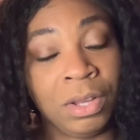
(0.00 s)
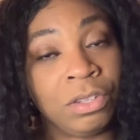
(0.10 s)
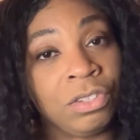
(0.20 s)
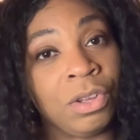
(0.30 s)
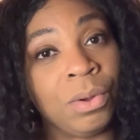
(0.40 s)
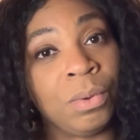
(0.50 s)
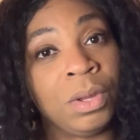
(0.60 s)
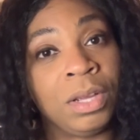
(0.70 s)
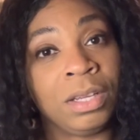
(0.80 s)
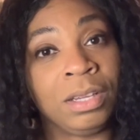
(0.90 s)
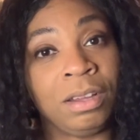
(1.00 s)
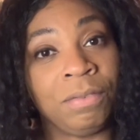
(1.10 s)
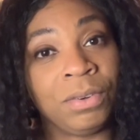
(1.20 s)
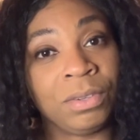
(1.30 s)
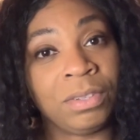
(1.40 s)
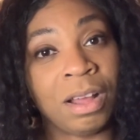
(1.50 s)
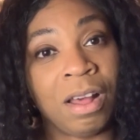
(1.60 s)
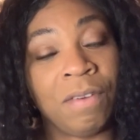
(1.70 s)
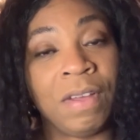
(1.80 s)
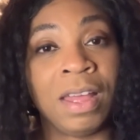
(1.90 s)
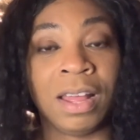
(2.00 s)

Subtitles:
So give yourself